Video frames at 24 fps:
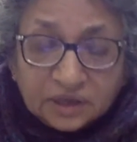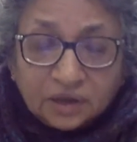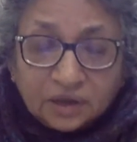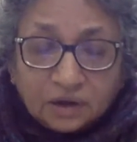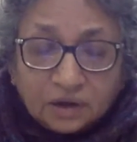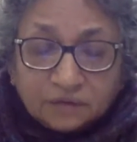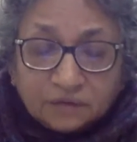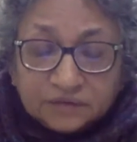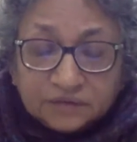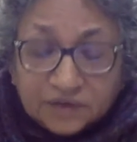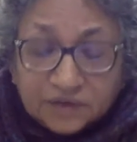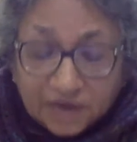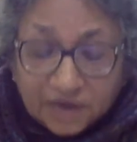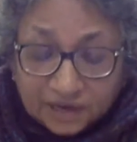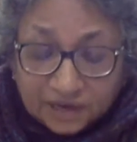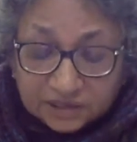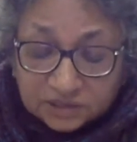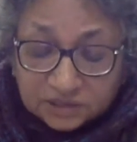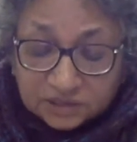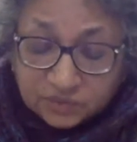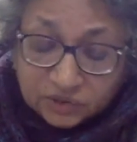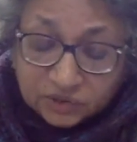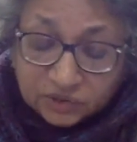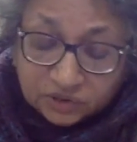of the
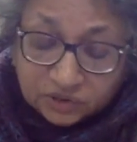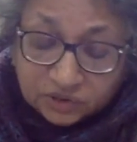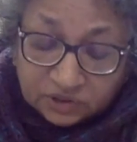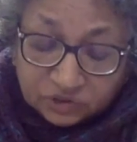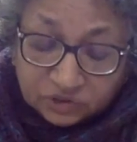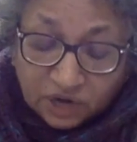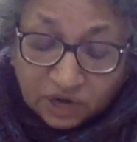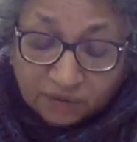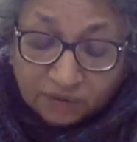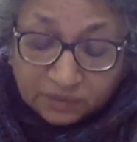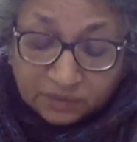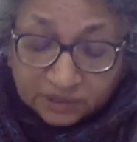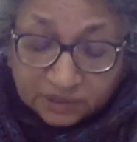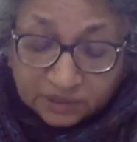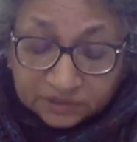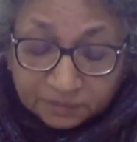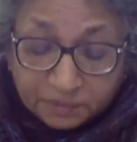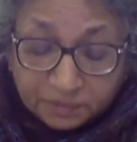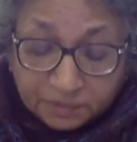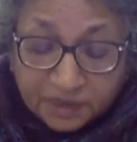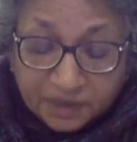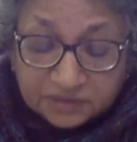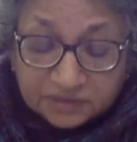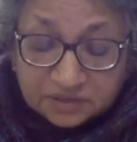lines between the tribal and the
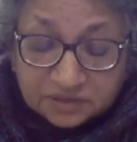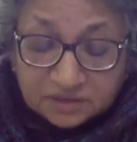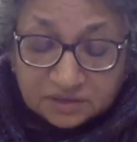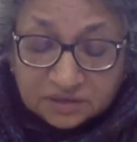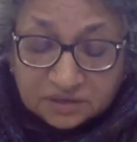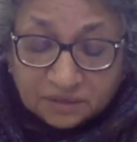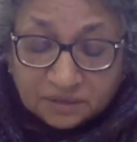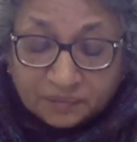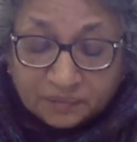peasant,